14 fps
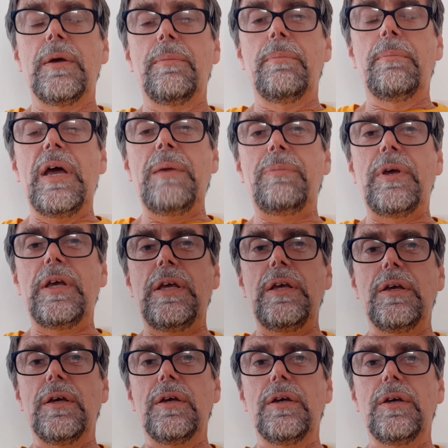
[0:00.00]

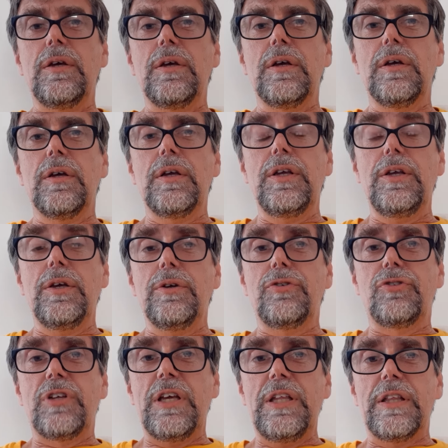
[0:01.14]
Maybe you
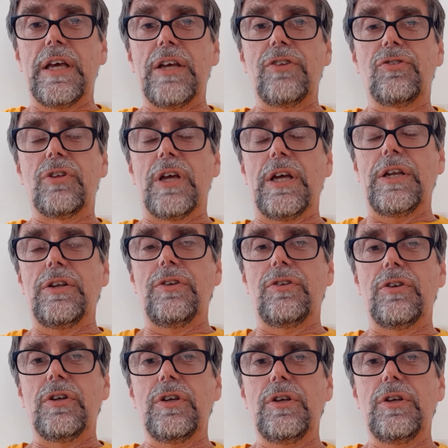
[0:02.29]
see this and